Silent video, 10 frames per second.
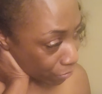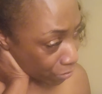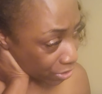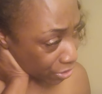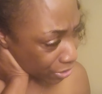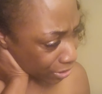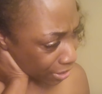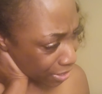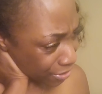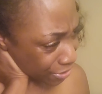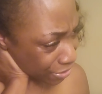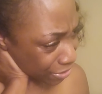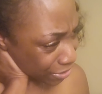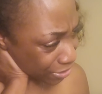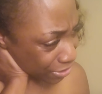We just entered
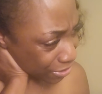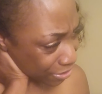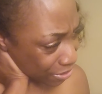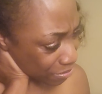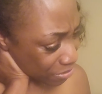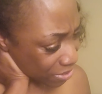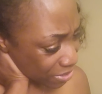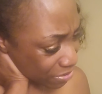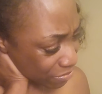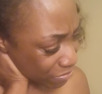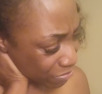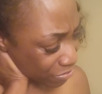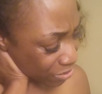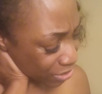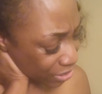into something
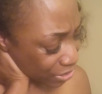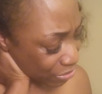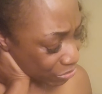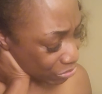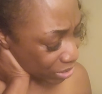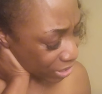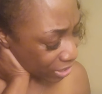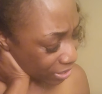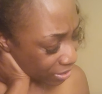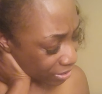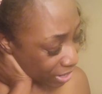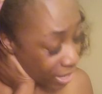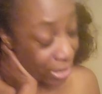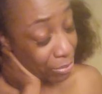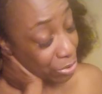really quick here. I
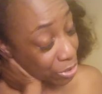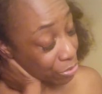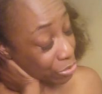am so